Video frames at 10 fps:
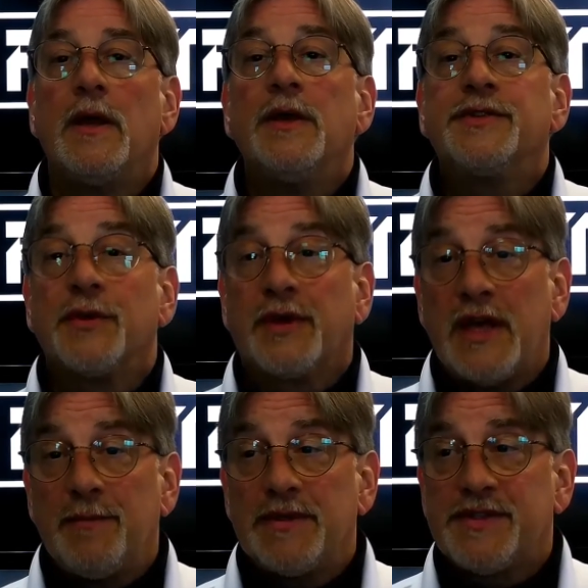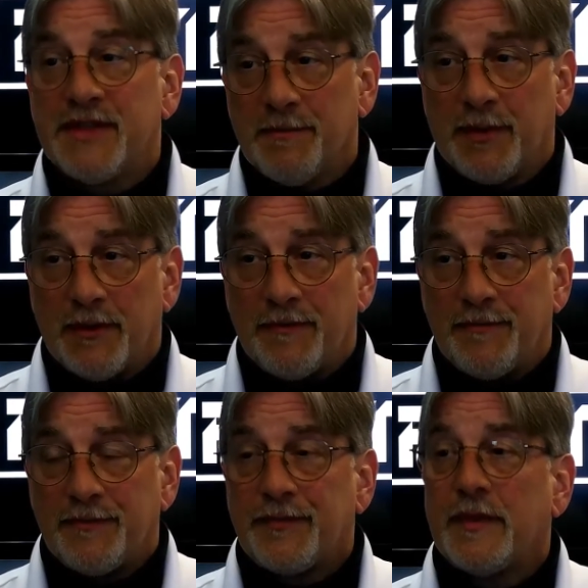So keep it simple.
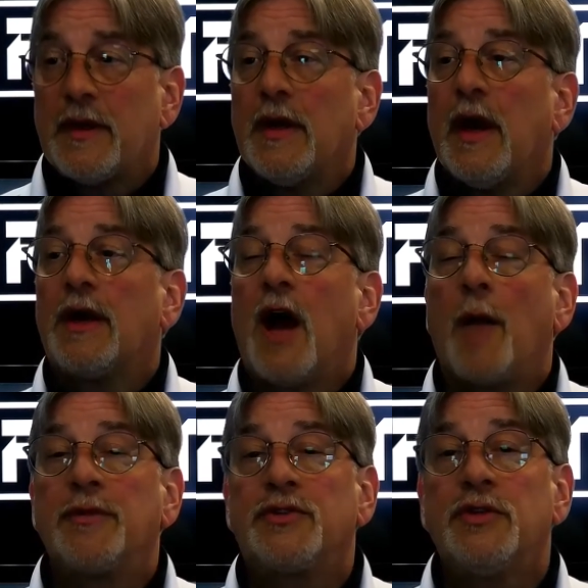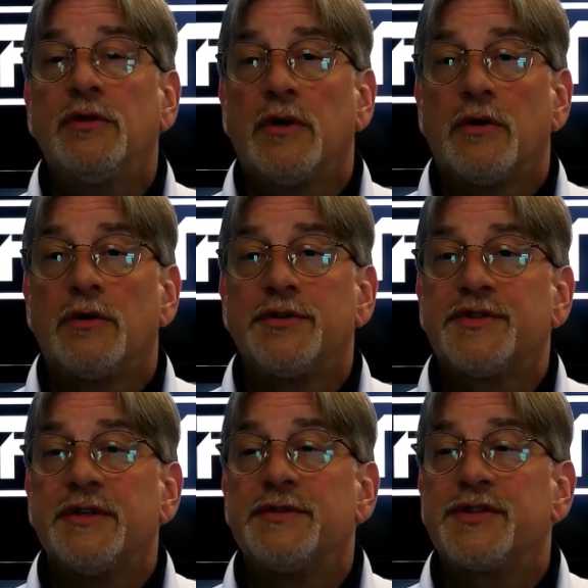Accomplish your goals
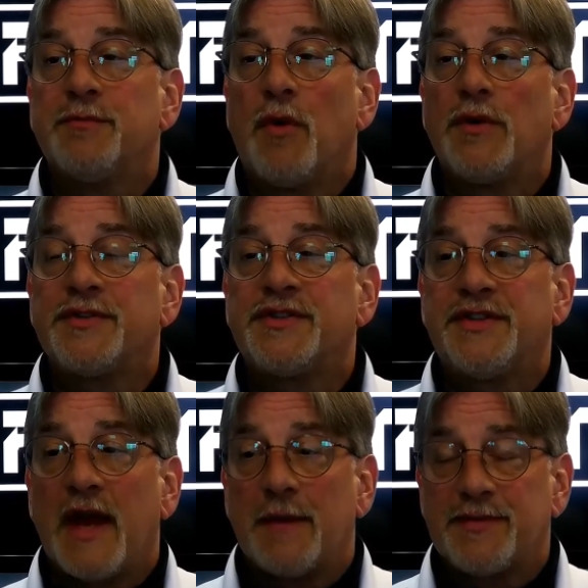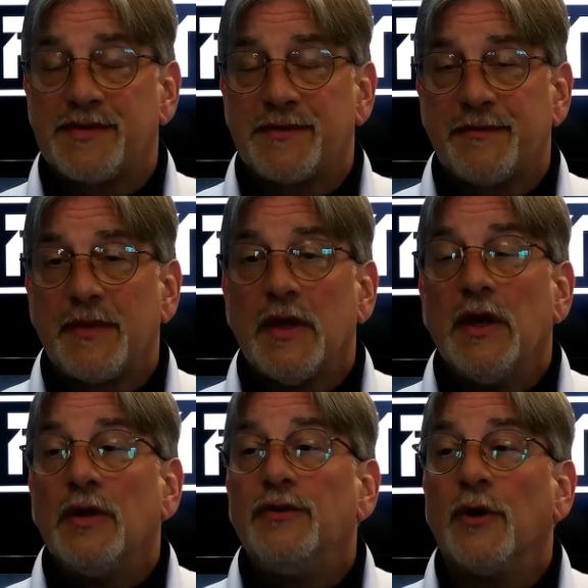in small steps.
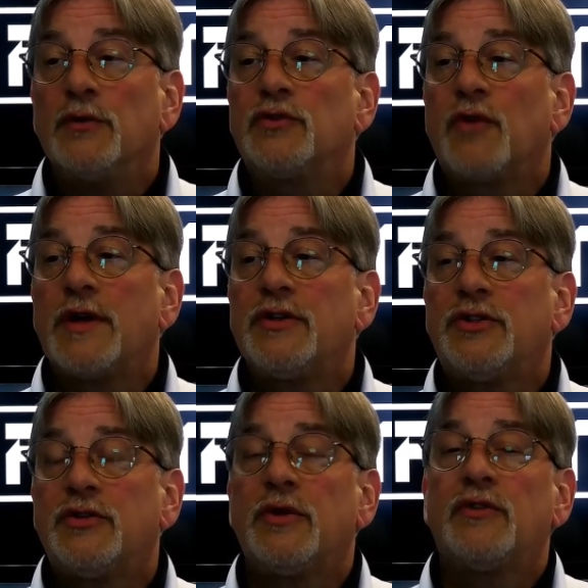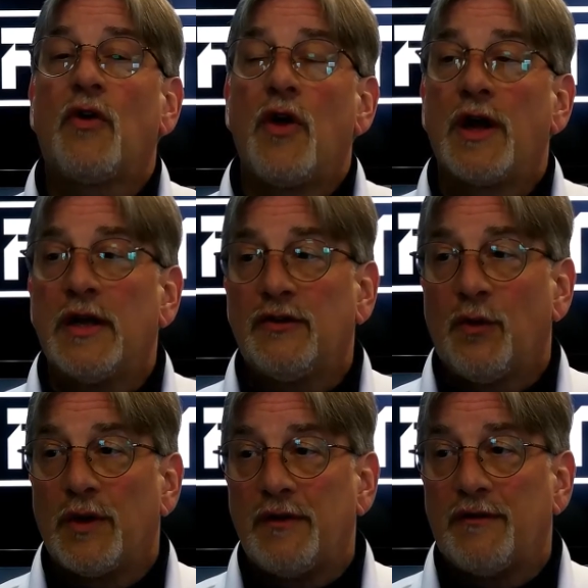Don't try to shoot a target at
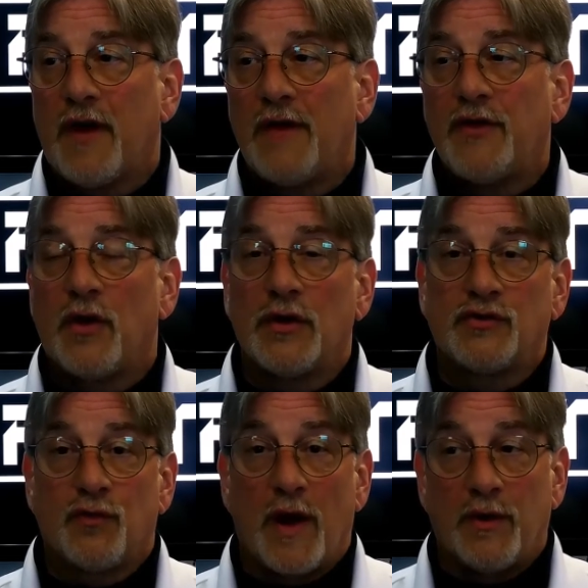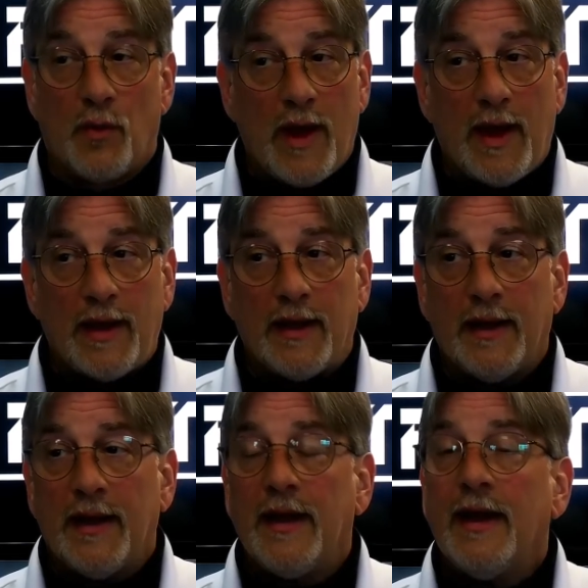25 yards right away.
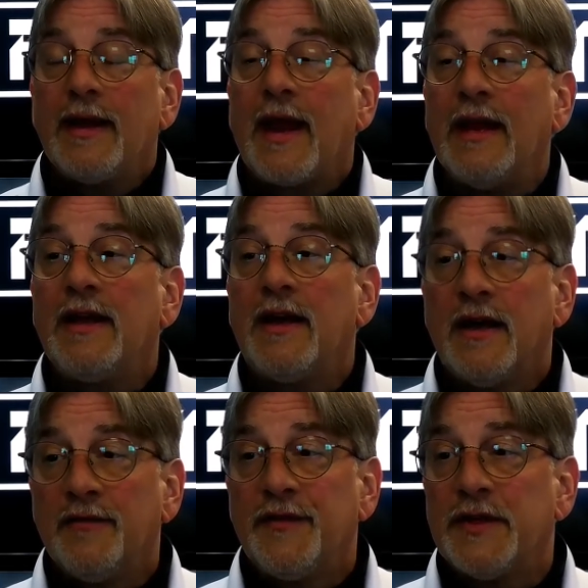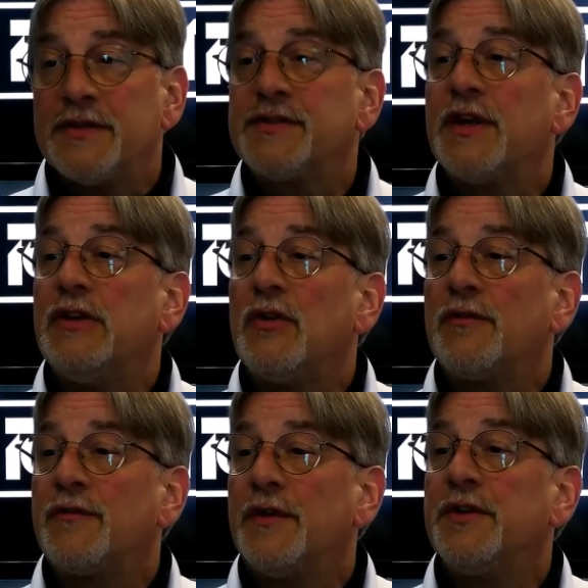Gain confidence in your
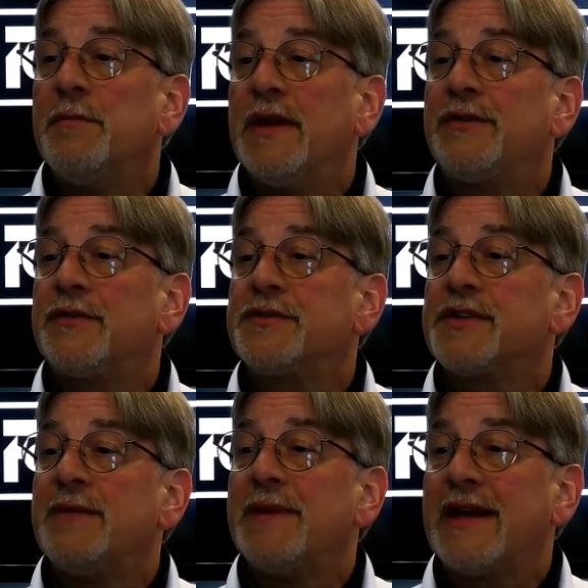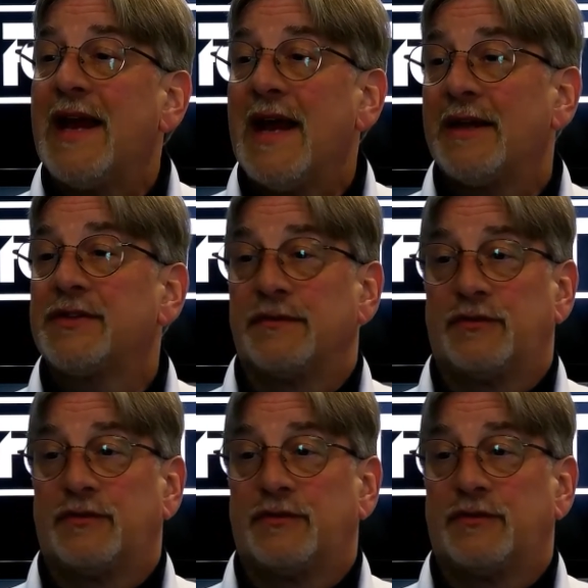fundamentals and mechanics